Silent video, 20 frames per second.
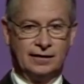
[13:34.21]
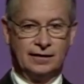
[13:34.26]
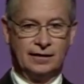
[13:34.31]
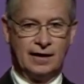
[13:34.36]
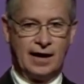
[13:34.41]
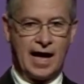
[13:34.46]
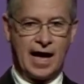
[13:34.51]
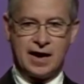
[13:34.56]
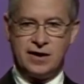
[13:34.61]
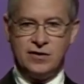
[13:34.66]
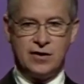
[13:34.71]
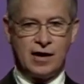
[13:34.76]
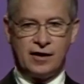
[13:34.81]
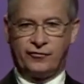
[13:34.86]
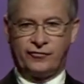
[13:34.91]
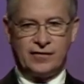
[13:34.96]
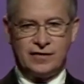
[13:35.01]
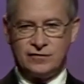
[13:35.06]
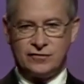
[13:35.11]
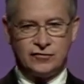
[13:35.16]
had
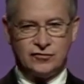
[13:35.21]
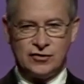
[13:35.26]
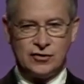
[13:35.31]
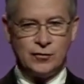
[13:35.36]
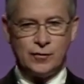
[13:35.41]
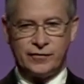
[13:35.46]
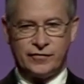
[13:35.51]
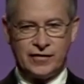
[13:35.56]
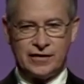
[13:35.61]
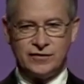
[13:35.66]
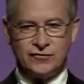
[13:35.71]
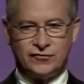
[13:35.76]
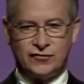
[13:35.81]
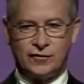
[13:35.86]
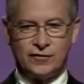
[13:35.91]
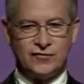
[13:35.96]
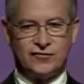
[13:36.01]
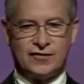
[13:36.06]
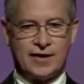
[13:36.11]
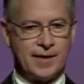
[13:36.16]
nothing to do with the
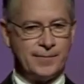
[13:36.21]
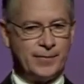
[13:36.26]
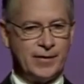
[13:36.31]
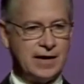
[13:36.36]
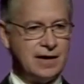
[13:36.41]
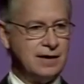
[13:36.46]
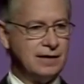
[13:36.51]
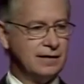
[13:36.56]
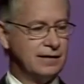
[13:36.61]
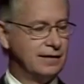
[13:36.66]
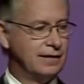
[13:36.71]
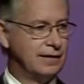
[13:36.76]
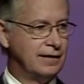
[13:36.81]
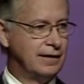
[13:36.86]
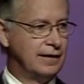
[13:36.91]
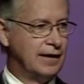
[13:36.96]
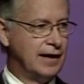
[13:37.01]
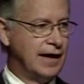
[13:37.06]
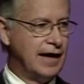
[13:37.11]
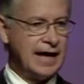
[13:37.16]
insurance company.
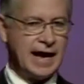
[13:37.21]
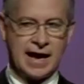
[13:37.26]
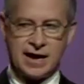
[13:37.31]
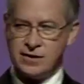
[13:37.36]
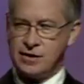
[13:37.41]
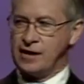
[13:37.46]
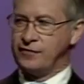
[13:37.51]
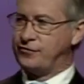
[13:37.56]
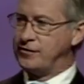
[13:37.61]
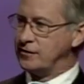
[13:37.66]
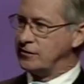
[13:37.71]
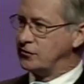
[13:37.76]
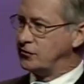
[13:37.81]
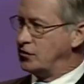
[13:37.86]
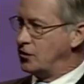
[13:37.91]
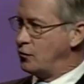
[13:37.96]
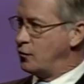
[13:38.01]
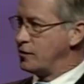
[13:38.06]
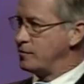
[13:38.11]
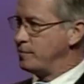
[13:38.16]
It had nothing to
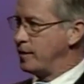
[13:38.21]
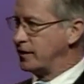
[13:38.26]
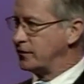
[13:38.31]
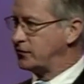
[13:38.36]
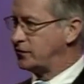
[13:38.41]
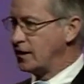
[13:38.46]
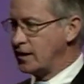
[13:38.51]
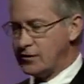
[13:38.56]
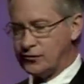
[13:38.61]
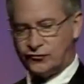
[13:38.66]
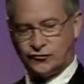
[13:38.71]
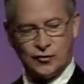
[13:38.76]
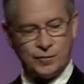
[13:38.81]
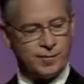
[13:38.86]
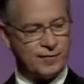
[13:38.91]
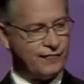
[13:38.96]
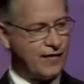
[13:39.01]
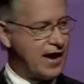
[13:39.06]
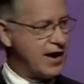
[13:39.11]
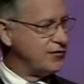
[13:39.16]
do with my sales
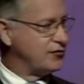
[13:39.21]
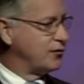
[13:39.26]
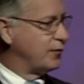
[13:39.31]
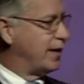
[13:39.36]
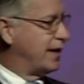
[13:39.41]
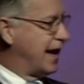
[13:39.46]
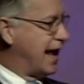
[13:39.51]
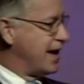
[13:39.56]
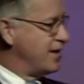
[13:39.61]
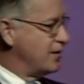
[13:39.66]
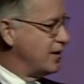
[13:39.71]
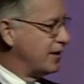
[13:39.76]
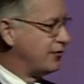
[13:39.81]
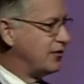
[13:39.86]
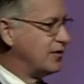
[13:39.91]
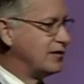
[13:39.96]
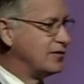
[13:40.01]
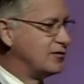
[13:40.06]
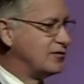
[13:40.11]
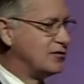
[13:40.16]
supervisor. It had
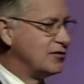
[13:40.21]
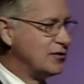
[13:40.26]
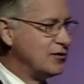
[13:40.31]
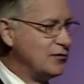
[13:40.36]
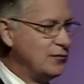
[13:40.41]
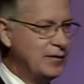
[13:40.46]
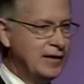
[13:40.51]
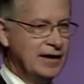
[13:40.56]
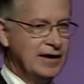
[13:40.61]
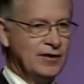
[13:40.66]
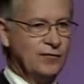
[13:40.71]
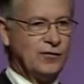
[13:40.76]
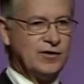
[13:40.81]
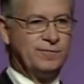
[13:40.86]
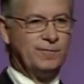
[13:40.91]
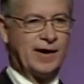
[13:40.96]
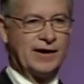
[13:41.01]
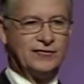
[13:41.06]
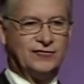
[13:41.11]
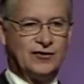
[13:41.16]
nothing to do with
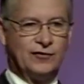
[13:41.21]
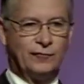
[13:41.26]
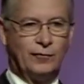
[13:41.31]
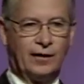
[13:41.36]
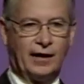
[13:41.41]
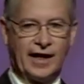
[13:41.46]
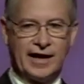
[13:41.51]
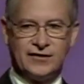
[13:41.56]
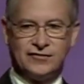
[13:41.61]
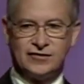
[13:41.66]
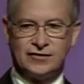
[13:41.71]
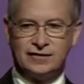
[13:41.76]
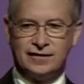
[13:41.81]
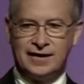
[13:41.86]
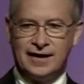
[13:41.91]
my general agent.